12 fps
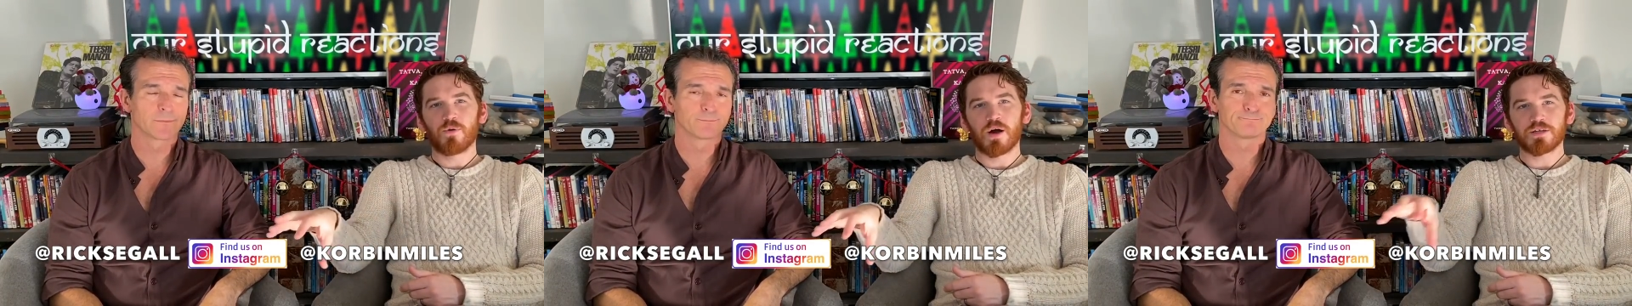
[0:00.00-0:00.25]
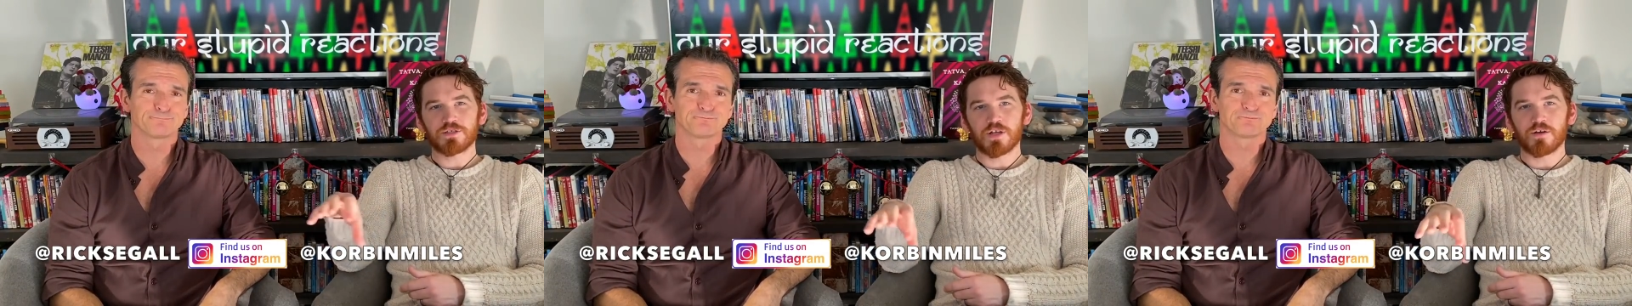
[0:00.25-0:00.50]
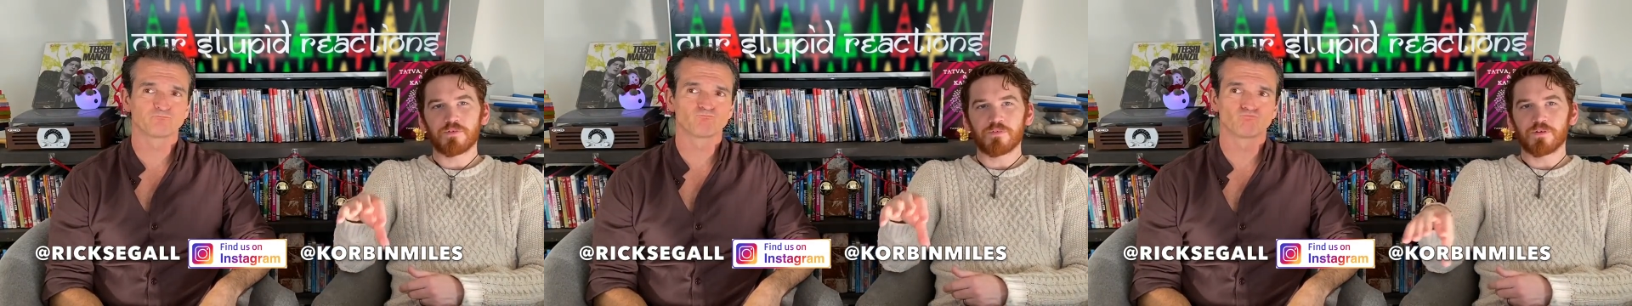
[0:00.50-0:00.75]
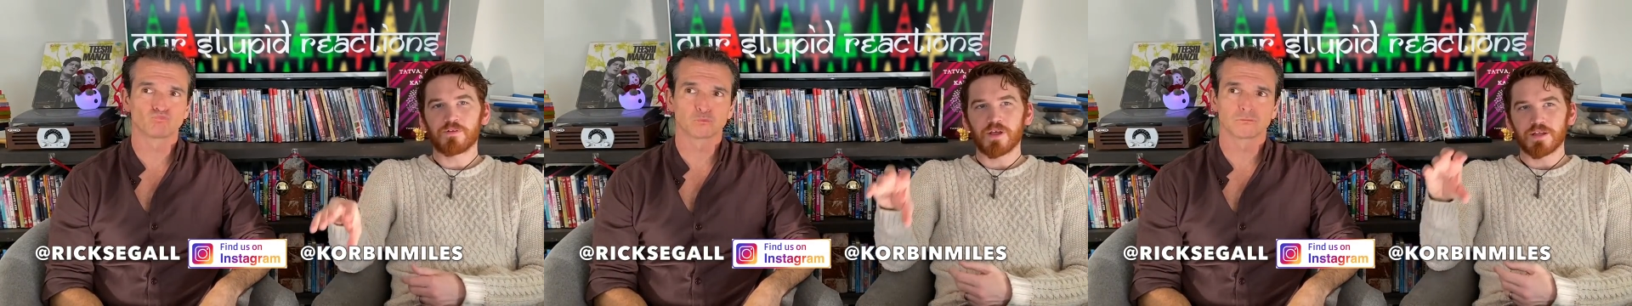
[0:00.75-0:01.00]
Speaker 1: to watch stuff
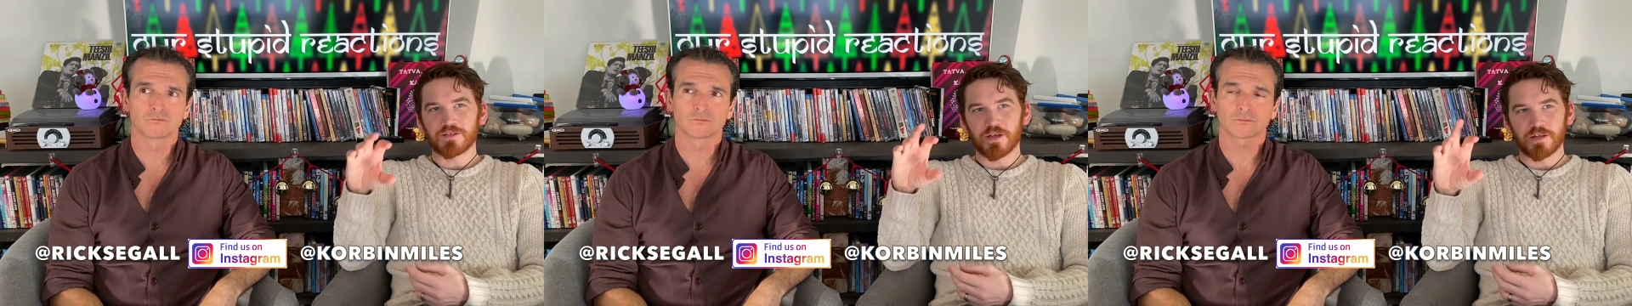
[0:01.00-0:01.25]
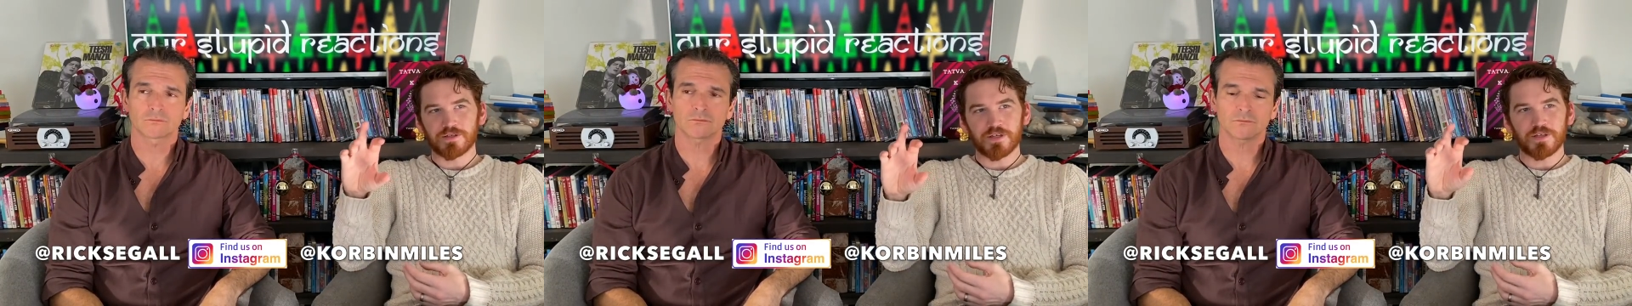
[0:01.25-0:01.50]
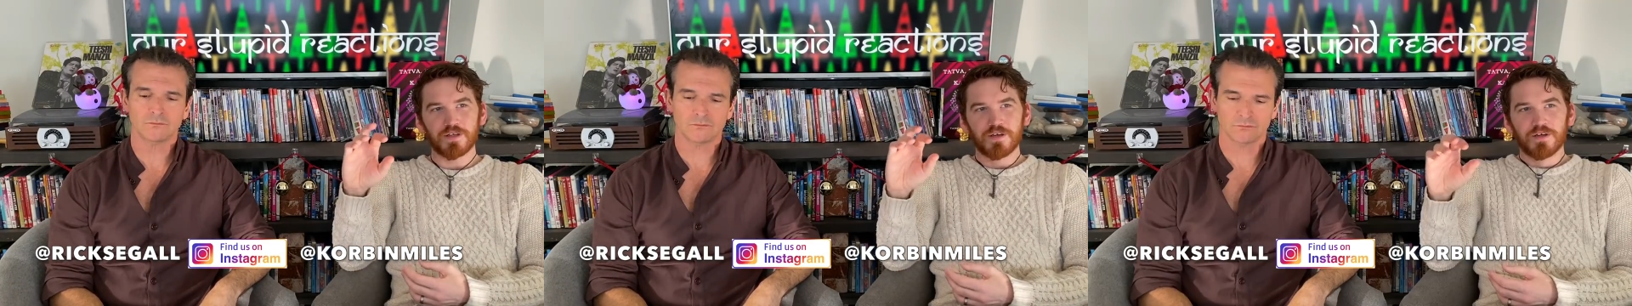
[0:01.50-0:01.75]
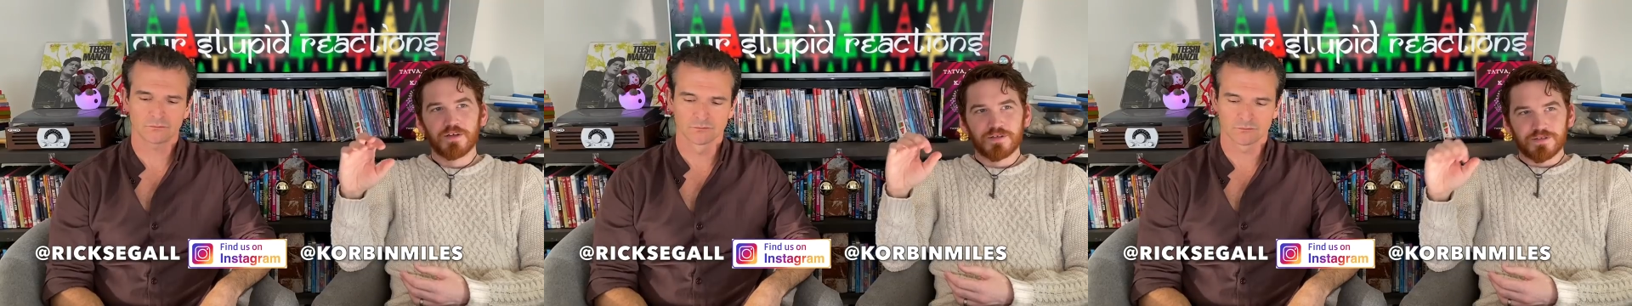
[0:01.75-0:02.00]
of her that, that she,
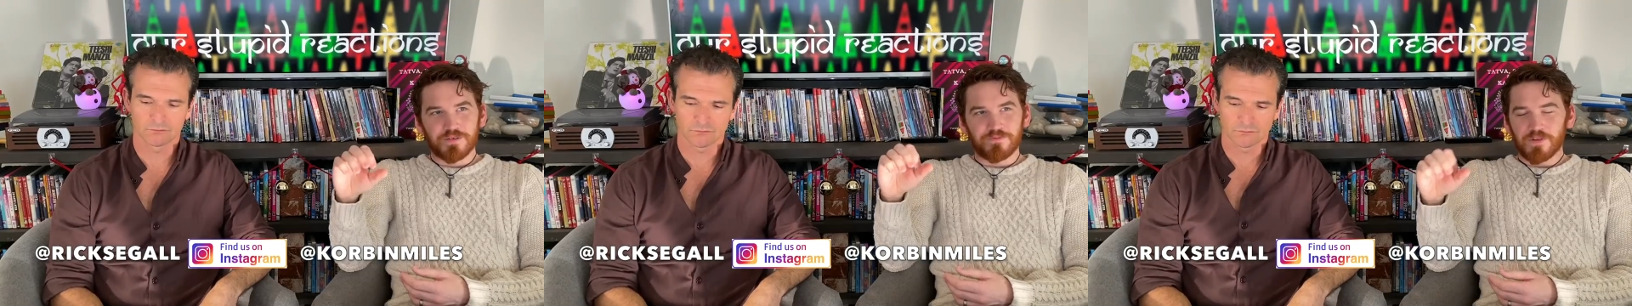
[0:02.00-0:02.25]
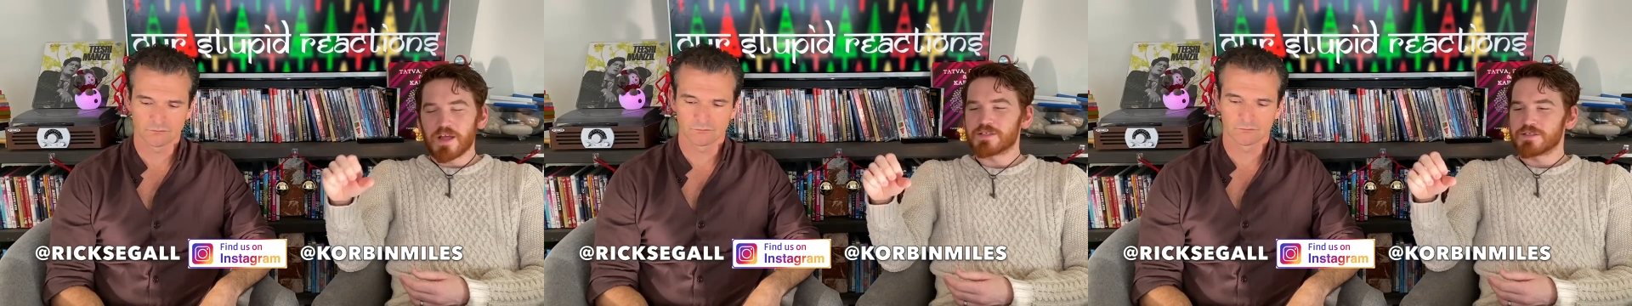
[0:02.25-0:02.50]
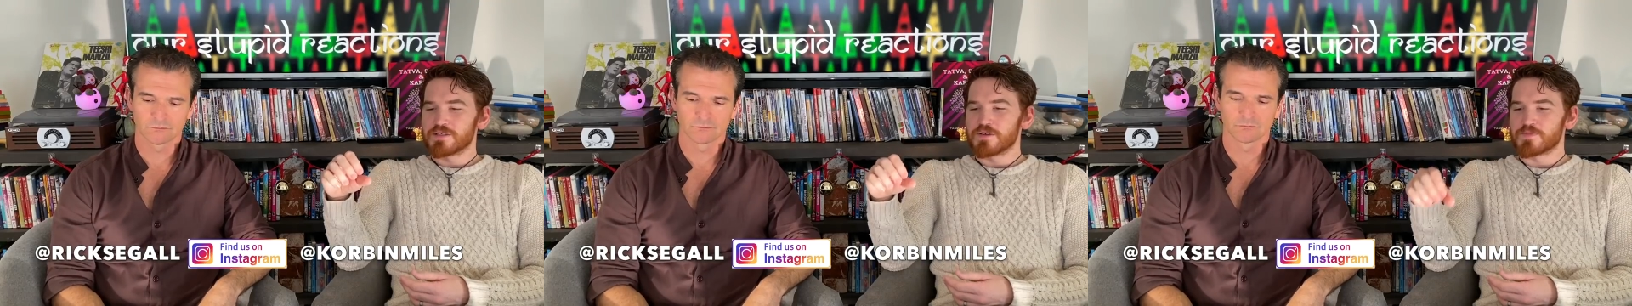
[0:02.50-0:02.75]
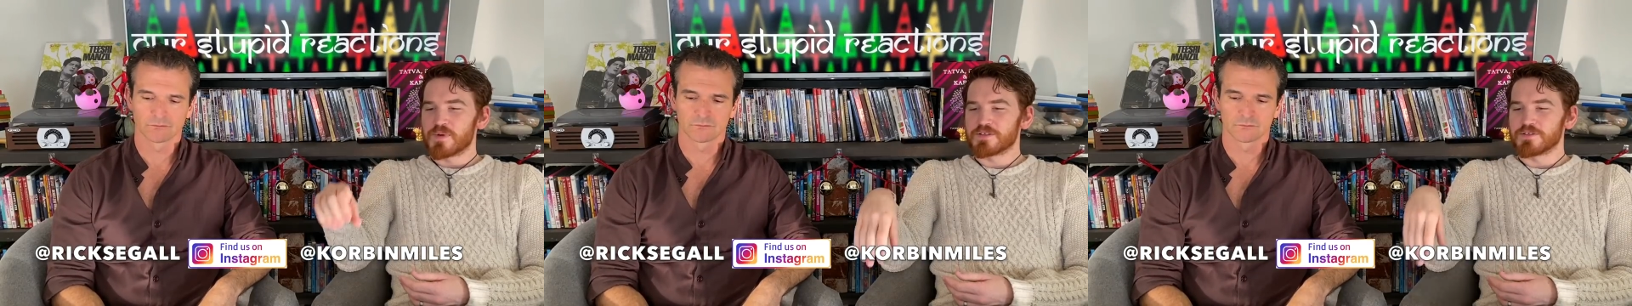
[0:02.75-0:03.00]
she flexes
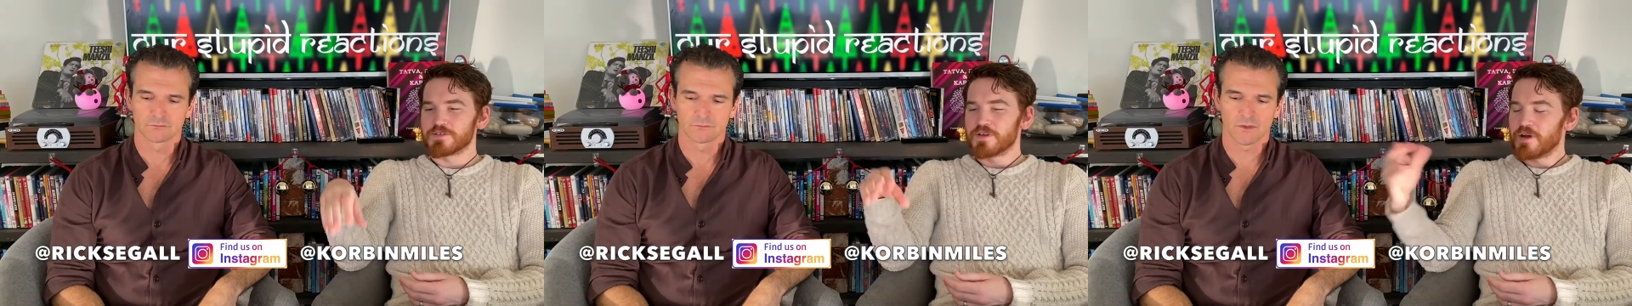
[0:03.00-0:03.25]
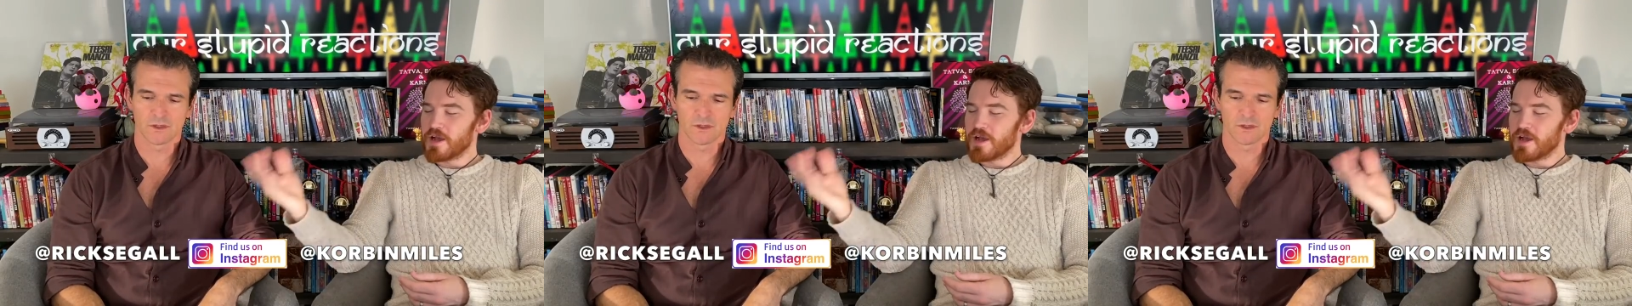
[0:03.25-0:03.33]
those muscles.